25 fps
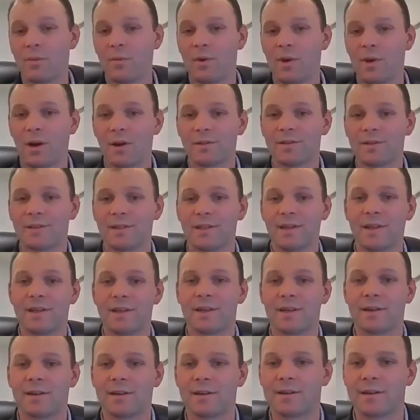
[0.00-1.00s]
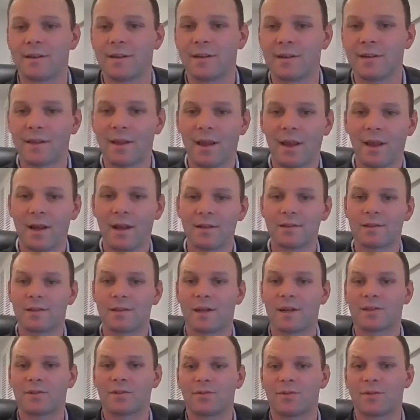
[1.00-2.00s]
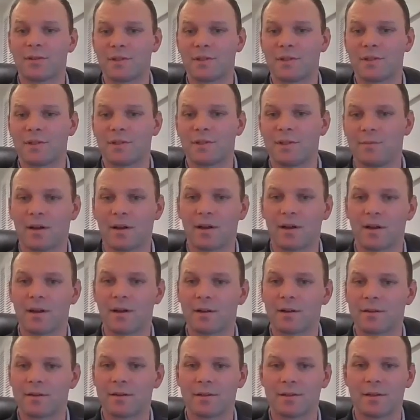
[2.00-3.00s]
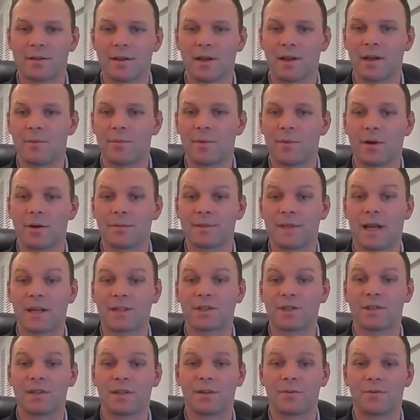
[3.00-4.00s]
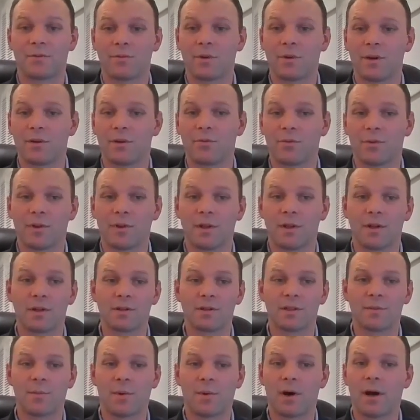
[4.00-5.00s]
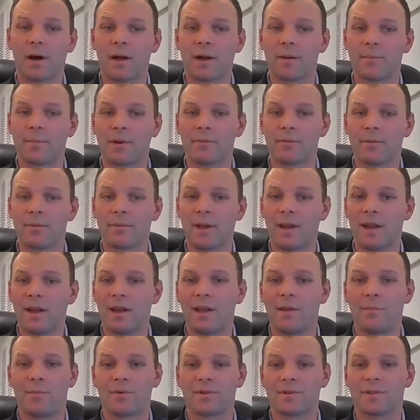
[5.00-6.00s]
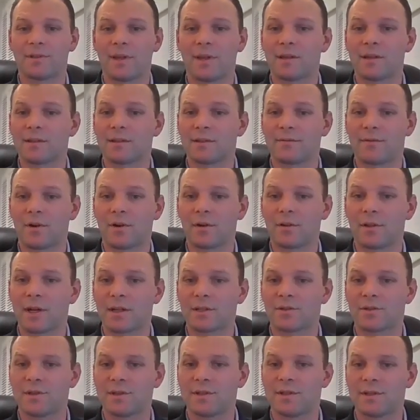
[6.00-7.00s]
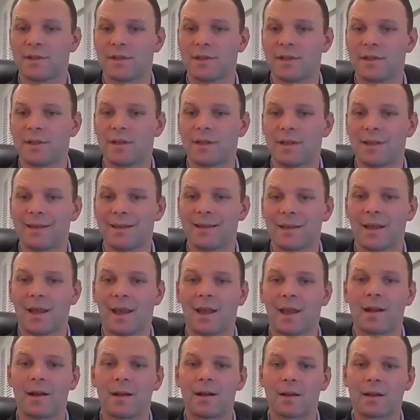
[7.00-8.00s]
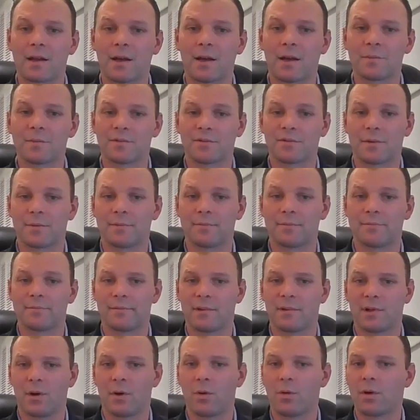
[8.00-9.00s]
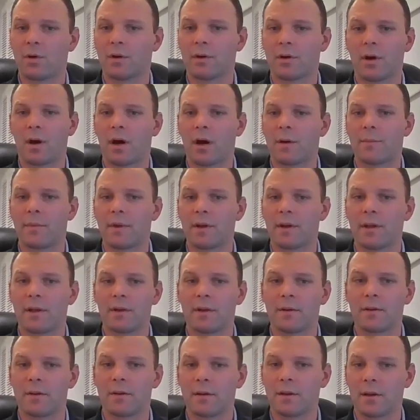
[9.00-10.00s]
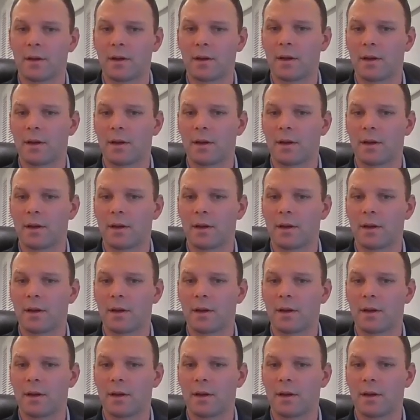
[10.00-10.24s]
we are seeing it. In Canada's electricity market today, Bob, is actually in a really good spot. About 80% of our electricity in Canada comes from lower non-emitting